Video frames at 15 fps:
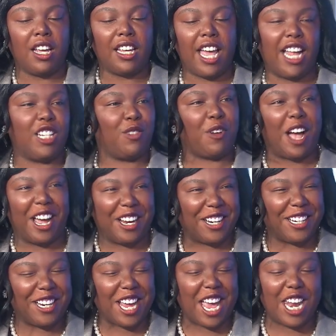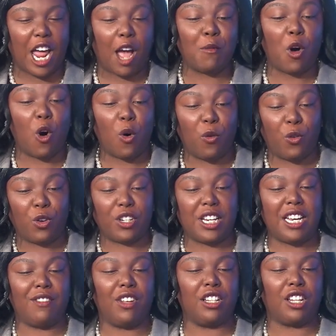catch fire, and I'm hopeful
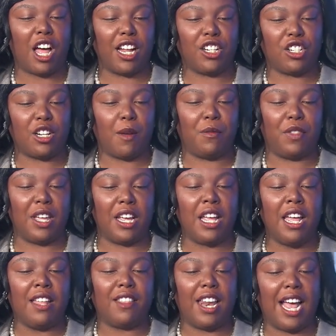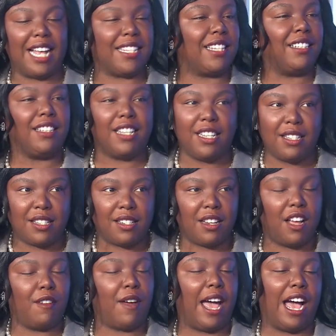to even launch something that has a list
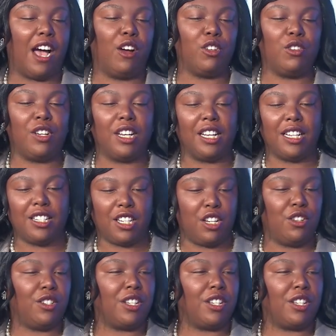of how you can continue